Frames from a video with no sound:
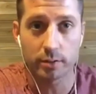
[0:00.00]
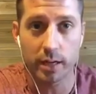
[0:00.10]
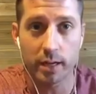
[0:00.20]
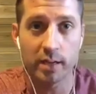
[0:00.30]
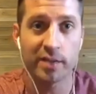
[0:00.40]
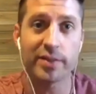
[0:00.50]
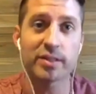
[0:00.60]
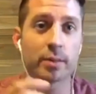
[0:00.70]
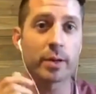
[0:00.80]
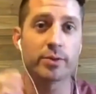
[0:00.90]
Okay?
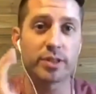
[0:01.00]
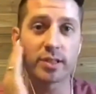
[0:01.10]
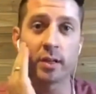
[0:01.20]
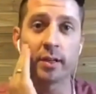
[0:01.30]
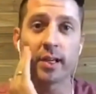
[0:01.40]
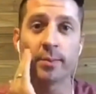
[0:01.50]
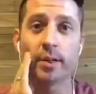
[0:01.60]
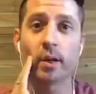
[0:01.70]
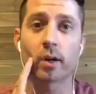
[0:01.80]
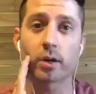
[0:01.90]
This is something I was just telling
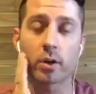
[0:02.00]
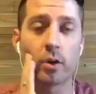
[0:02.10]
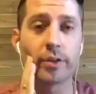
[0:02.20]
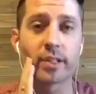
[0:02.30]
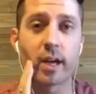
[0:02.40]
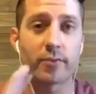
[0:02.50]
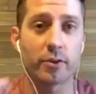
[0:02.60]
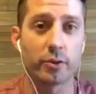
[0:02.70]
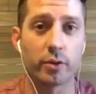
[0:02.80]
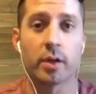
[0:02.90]
Emma on our call this
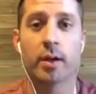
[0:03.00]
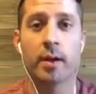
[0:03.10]
afternoon.